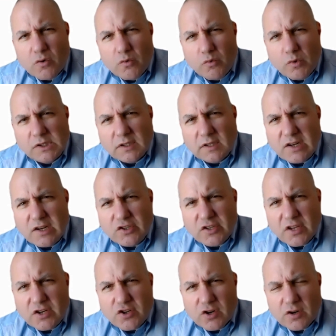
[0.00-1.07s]
what the
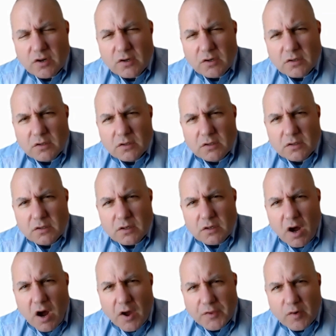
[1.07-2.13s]
legislature
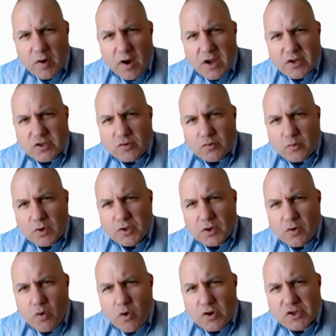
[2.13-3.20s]
authorizes, what the
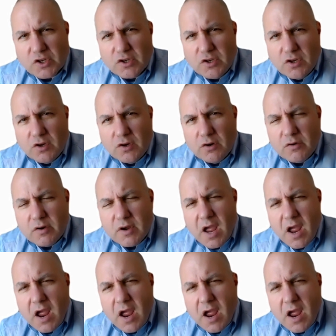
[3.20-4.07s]
courts can do,